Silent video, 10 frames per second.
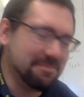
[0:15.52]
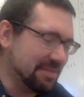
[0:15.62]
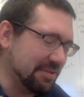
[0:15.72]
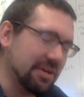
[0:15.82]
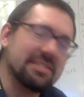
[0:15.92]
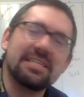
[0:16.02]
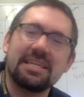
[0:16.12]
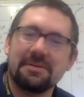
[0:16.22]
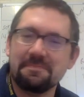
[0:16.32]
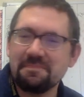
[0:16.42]
So here's the
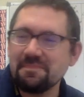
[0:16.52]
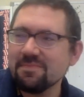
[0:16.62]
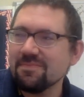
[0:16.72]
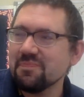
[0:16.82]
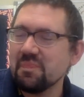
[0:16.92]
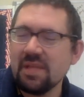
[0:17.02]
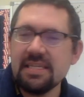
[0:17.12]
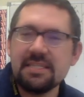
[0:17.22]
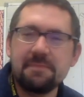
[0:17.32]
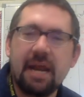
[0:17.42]
deal.
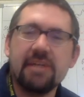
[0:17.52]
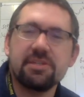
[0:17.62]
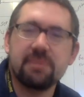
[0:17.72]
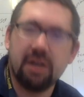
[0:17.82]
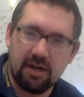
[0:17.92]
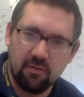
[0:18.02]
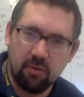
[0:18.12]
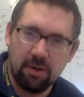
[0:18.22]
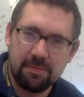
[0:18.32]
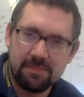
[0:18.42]
Spanish-American War.